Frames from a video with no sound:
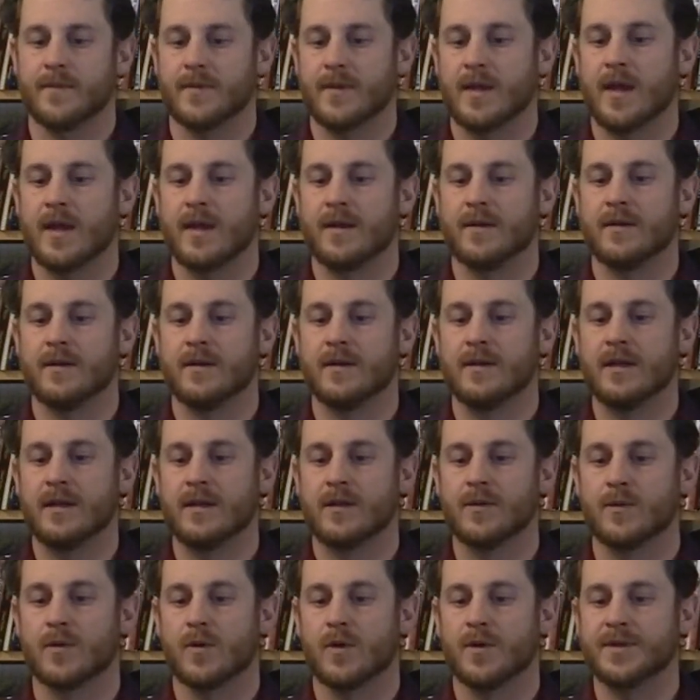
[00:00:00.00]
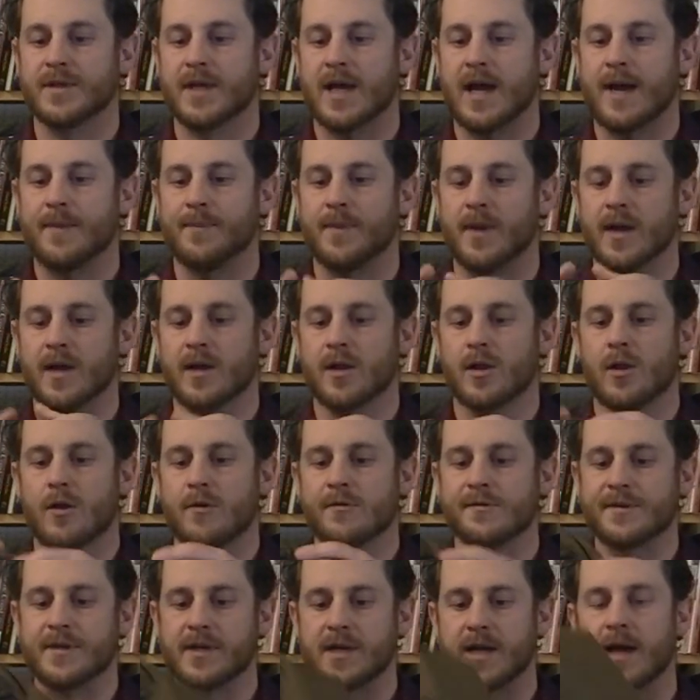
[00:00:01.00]
I did the roll top, I
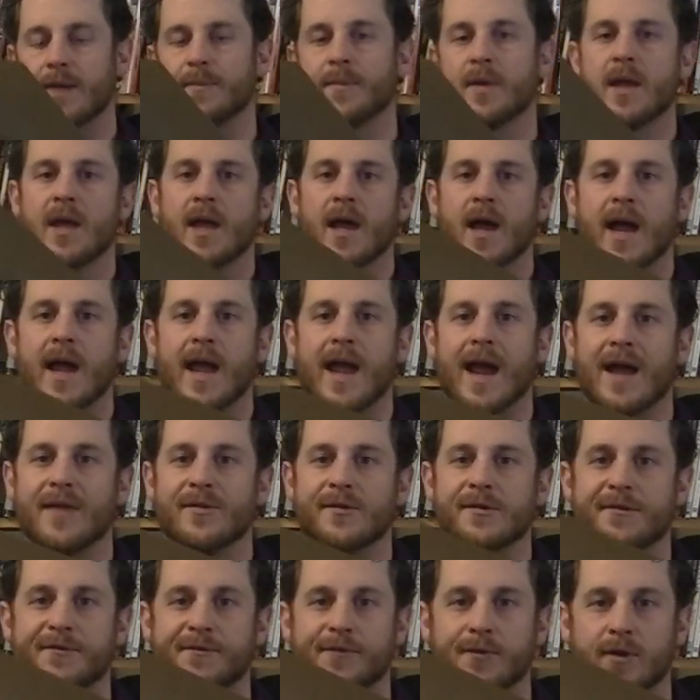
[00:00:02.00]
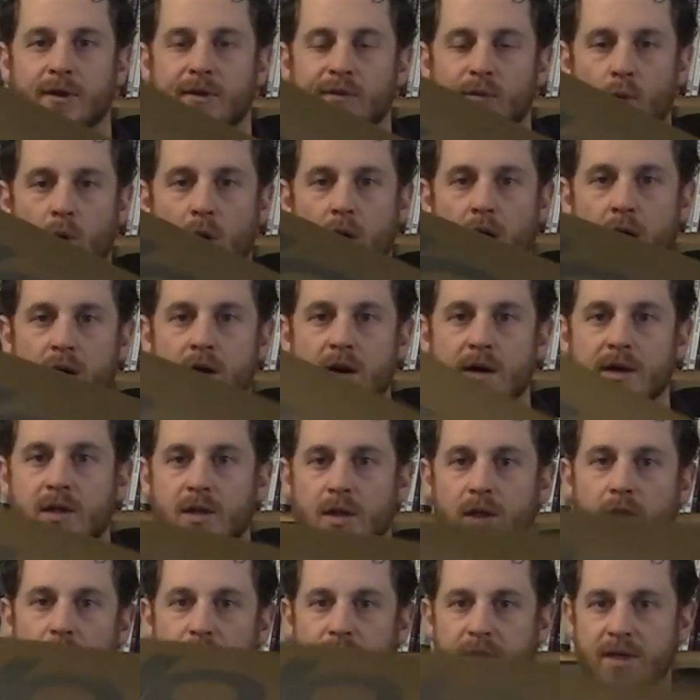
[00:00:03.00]
closed it up, I had this full of water and
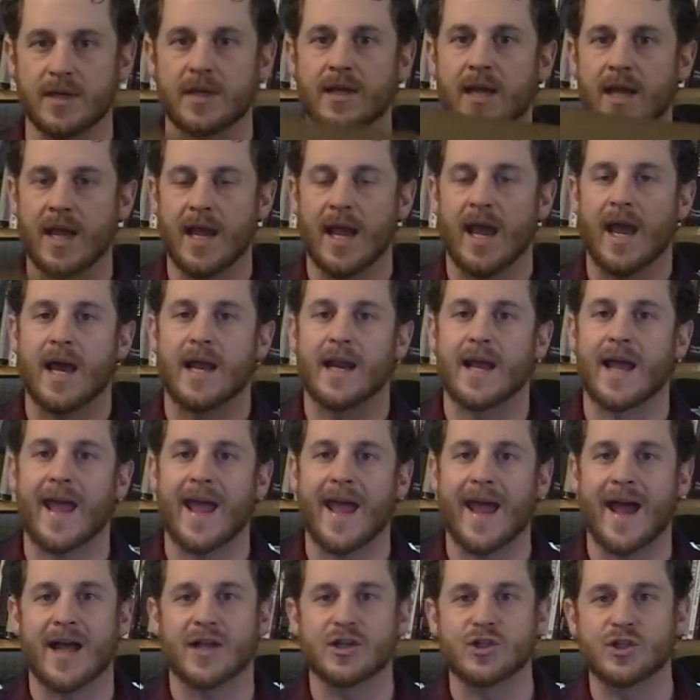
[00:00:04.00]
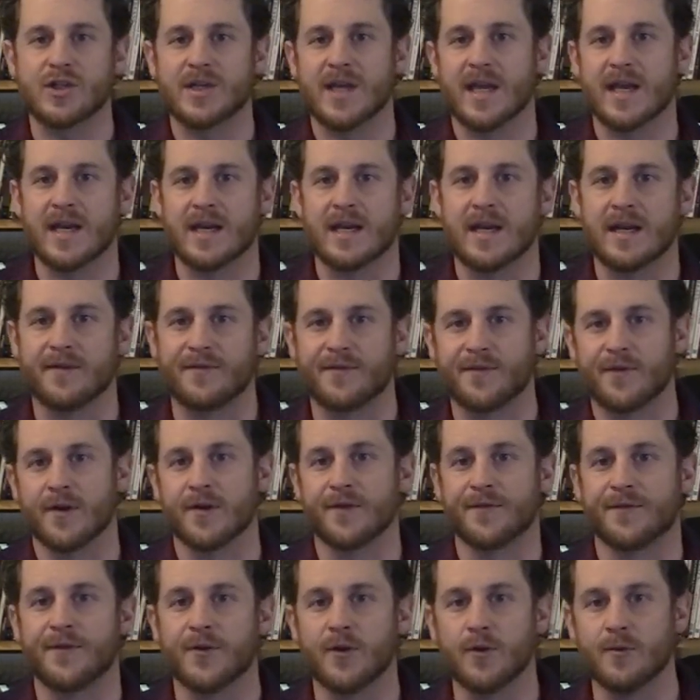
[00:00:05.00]
clothing, and I agitated it for
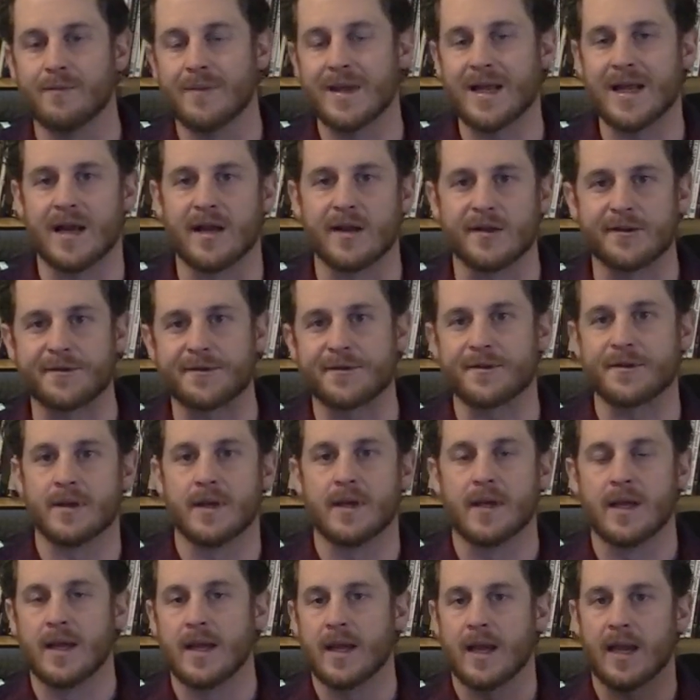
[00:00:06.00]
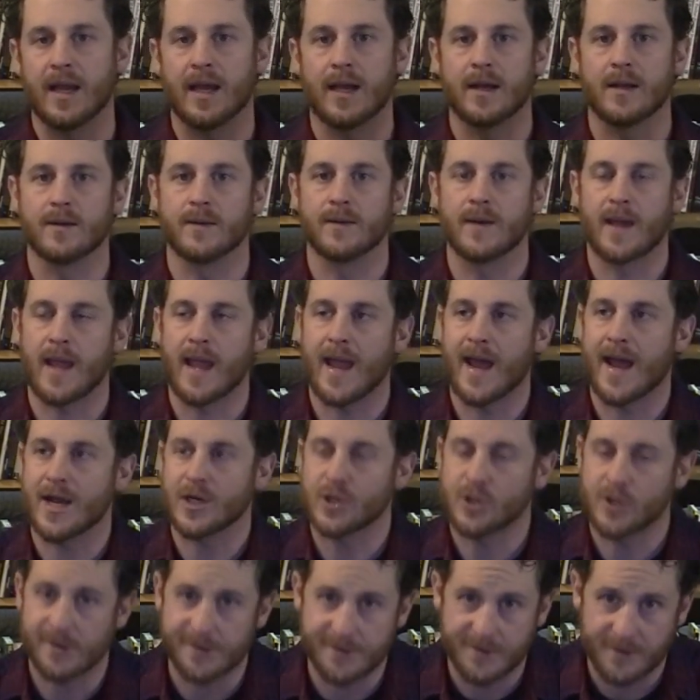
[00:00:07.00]
a few minutes. And
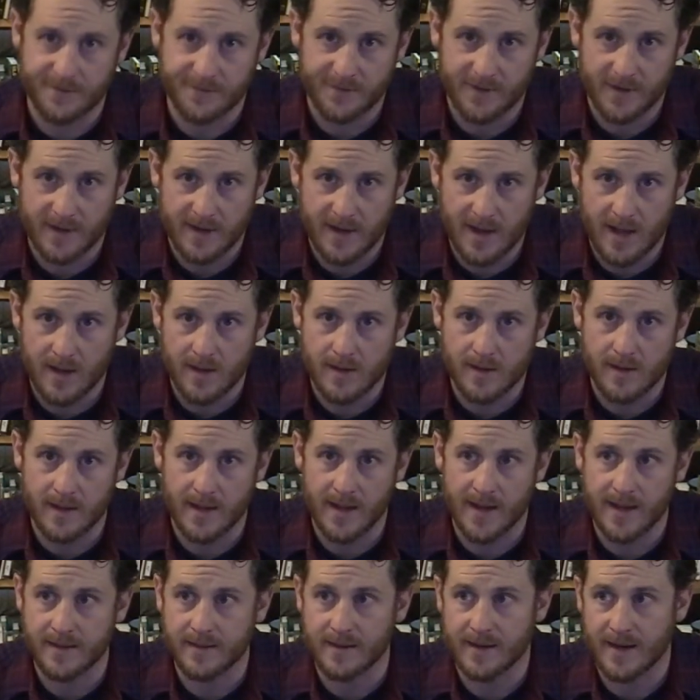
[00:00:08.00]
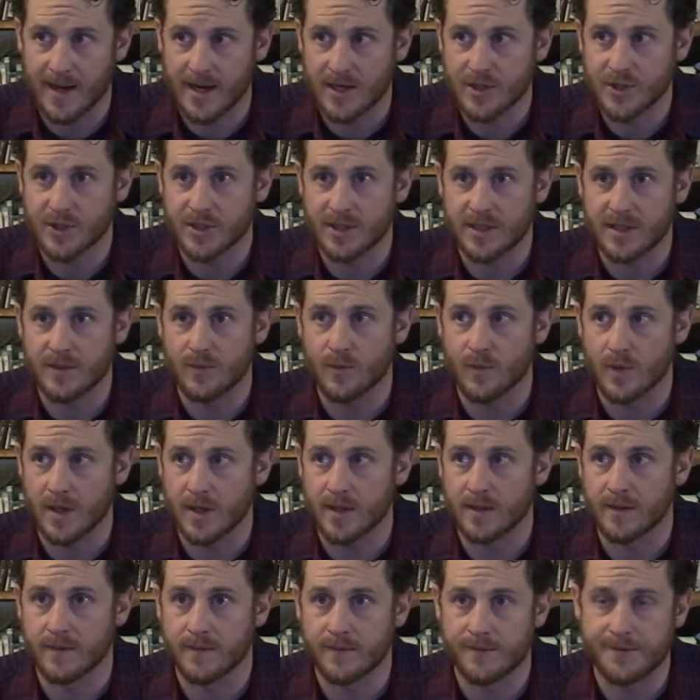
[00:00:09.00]
ashes are very alkaline. They're actually
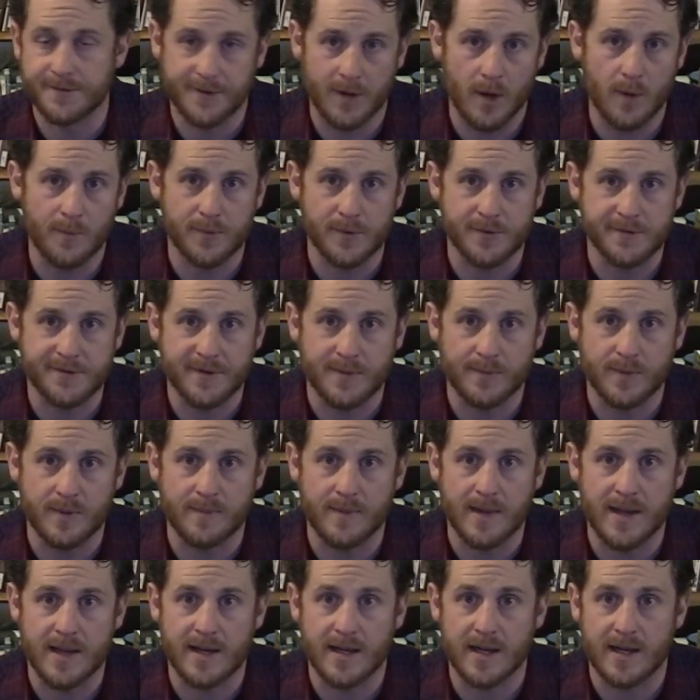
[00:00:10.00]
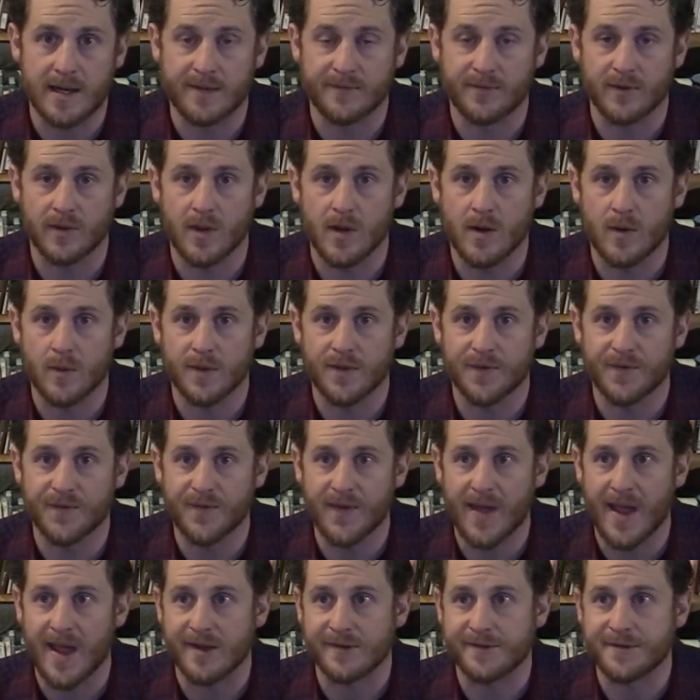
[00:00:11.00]
what soap used to be made out of, along with
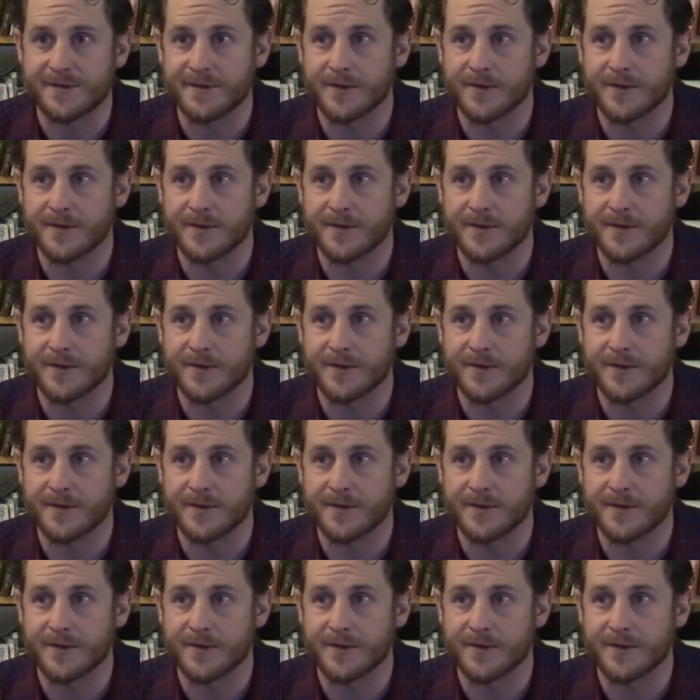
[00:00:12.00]
fat.